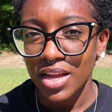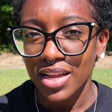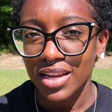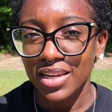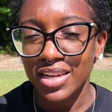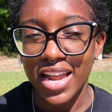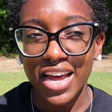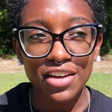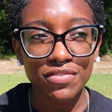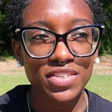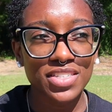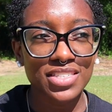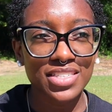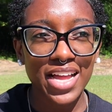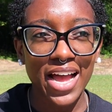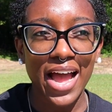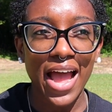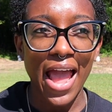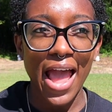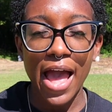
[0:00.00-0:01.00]
Life is
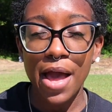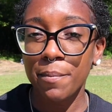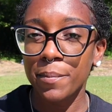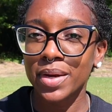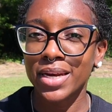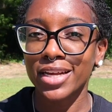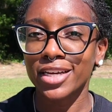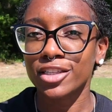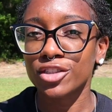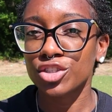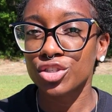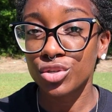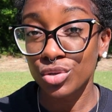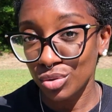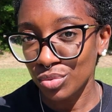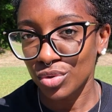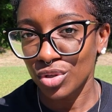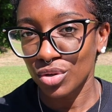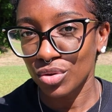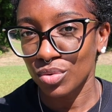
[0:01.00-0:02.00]
not happening
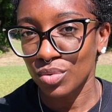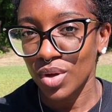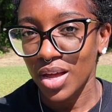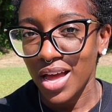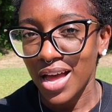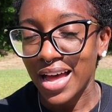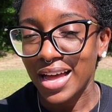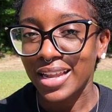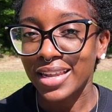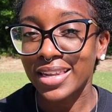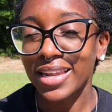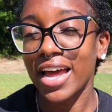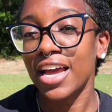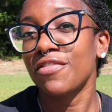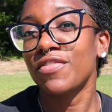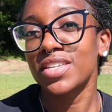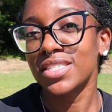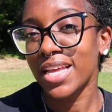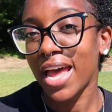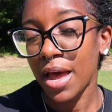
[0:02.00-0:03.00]
to you.
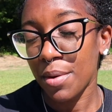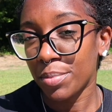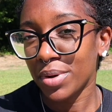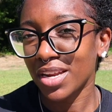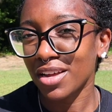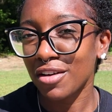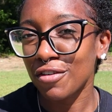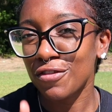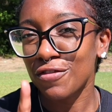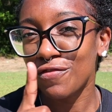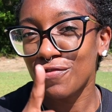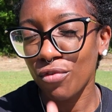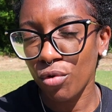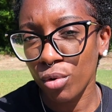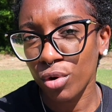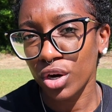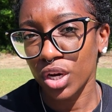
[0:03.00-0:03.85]
Life is happening for